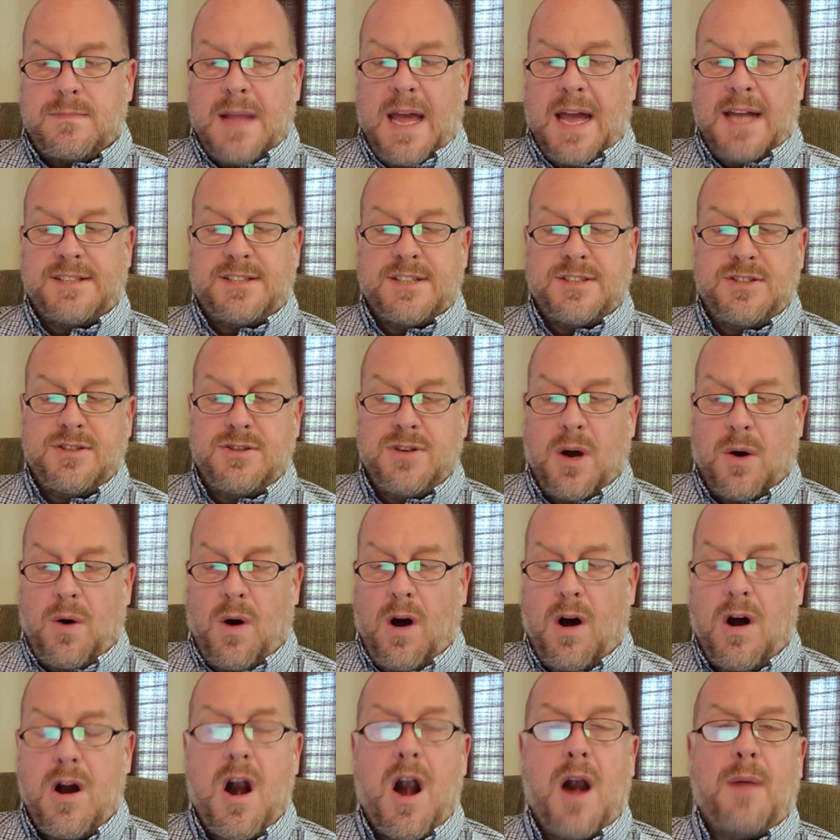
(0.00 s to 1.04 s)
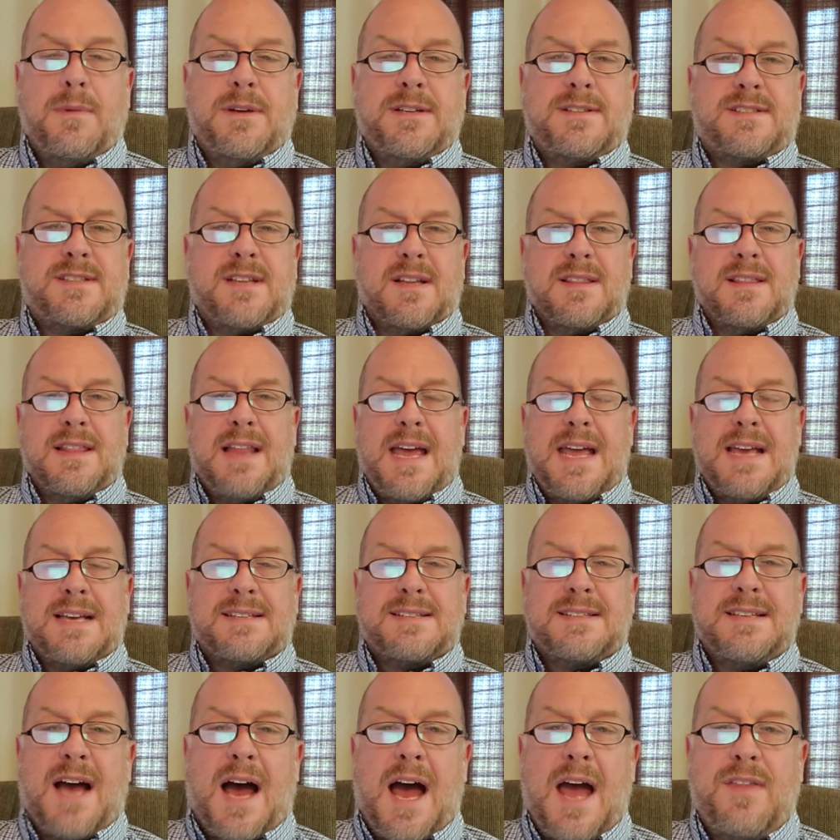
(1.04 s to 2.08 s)
And to do no harm is to lay
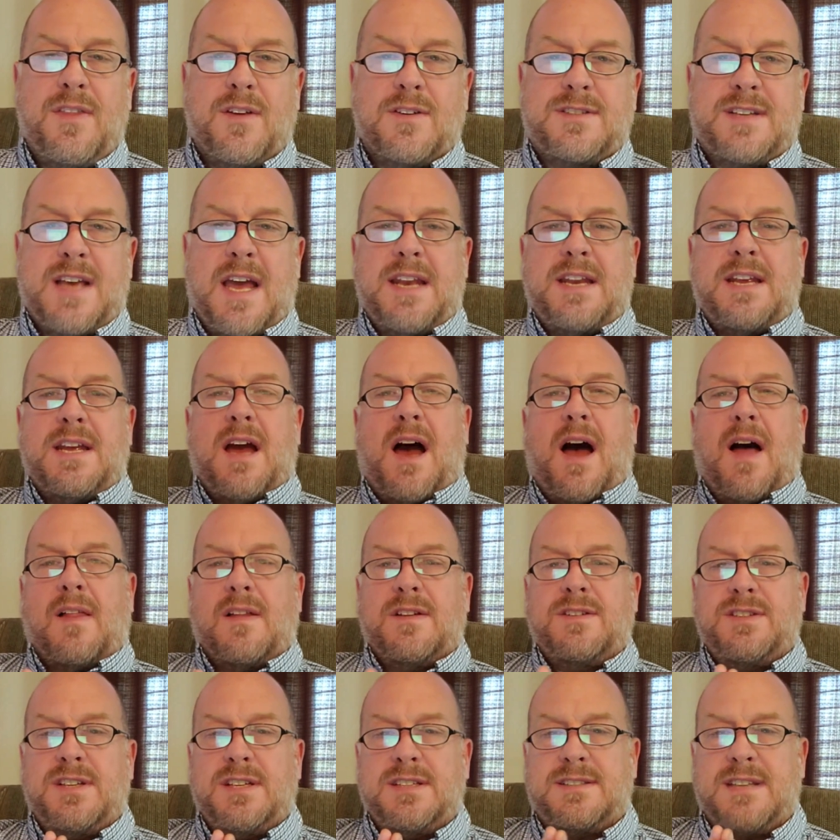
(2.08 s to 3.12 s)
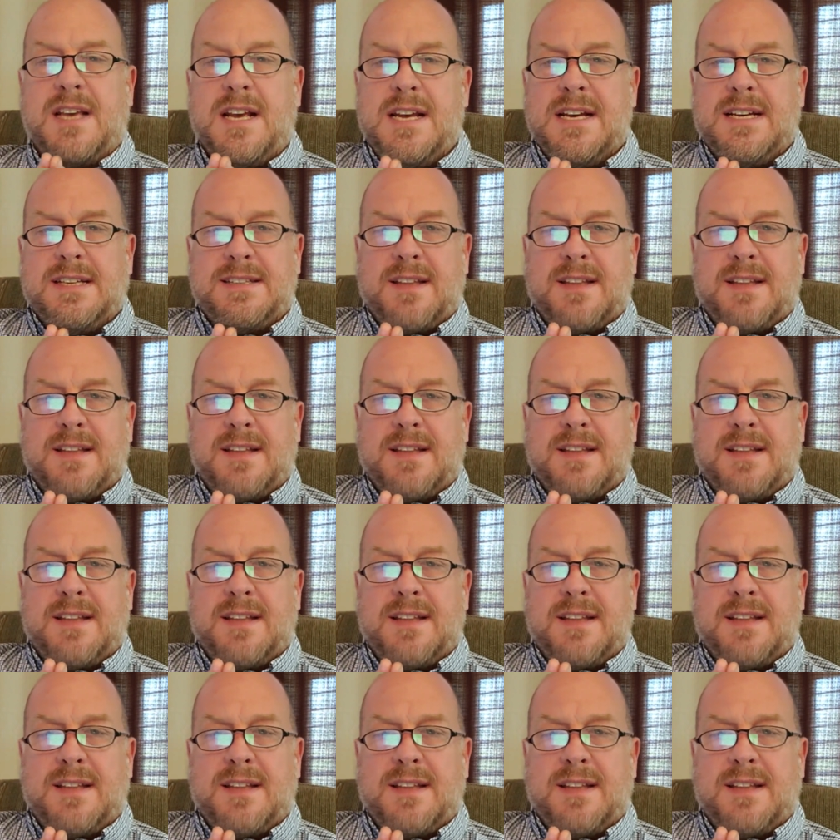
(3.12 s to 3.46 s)
aside those ideologies,